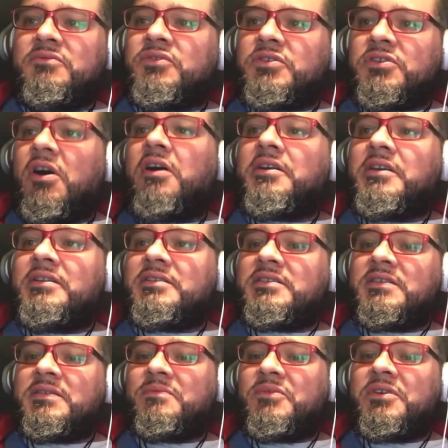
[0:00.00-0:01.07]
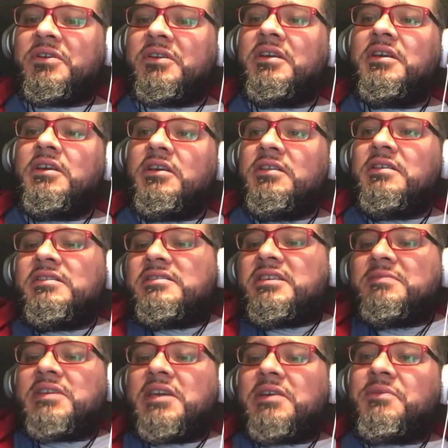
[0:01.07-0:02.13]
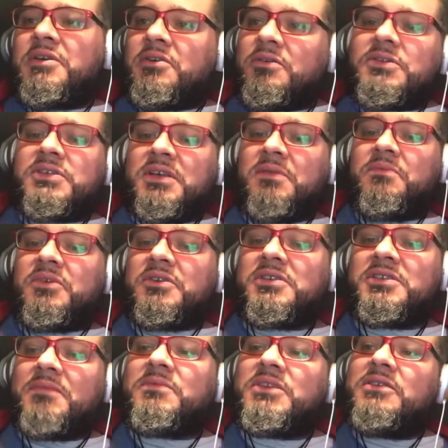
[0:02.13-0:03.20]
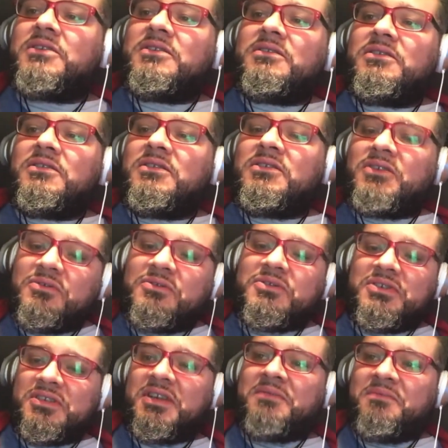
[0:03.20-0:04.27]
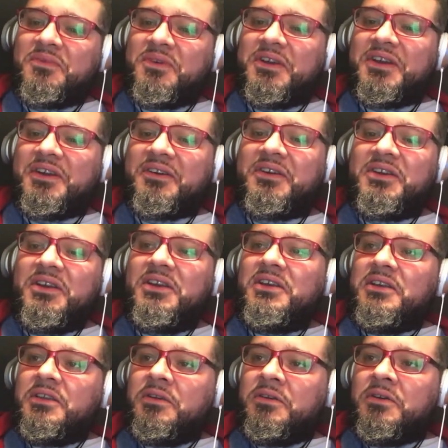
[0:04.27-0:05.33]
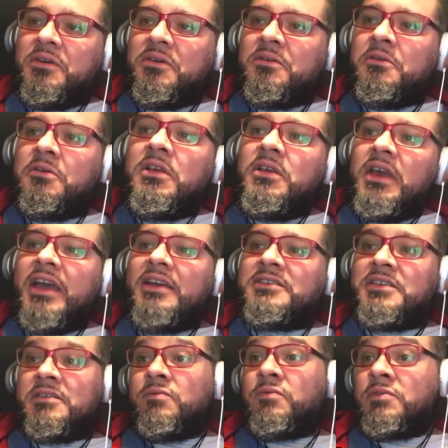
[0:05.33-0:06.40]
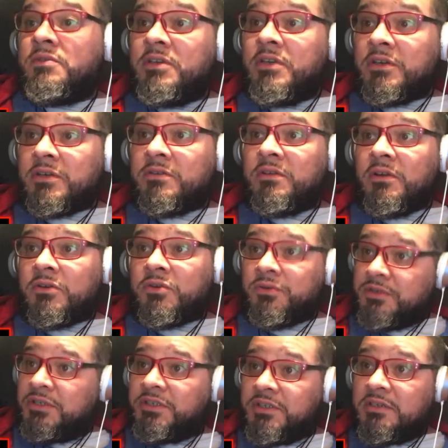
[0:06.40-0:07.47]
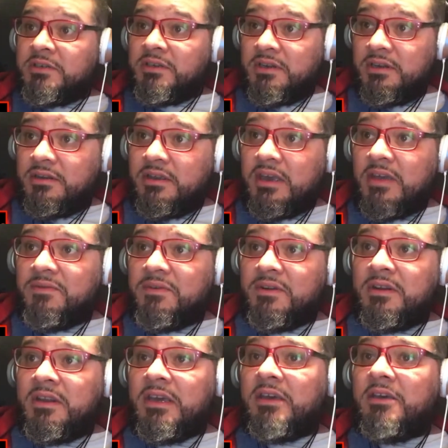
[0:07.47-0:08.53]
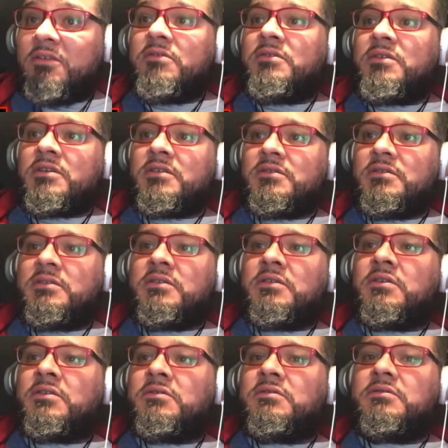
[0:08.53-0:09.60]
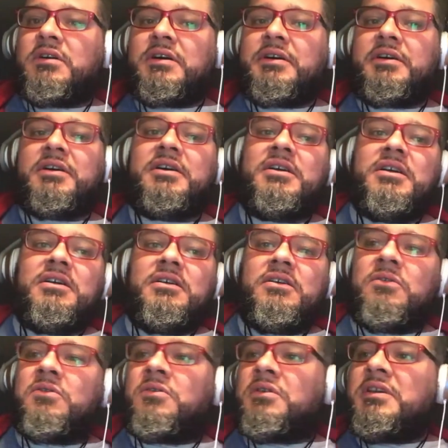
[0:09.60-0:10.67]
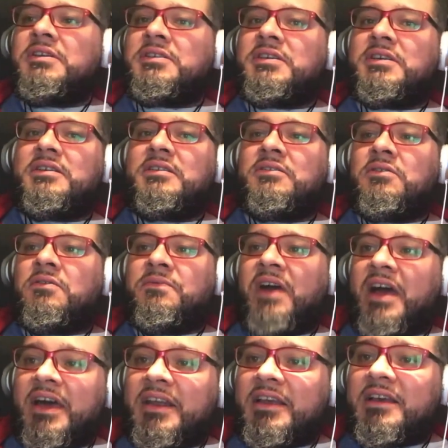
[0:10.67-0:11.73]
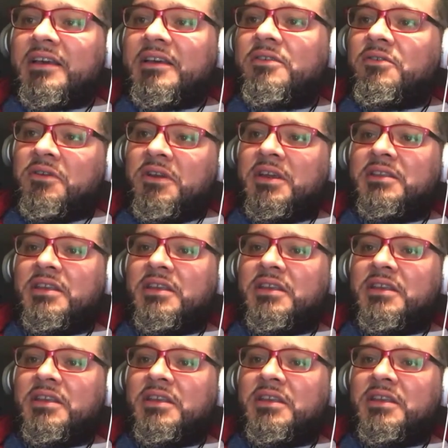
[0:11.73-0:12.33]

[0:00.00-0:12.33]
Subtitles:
were talking to someone. It seems like we go somewhere. Something goes somewhere. You know, is it really a Christian heaven and hell, or is it Nirvana or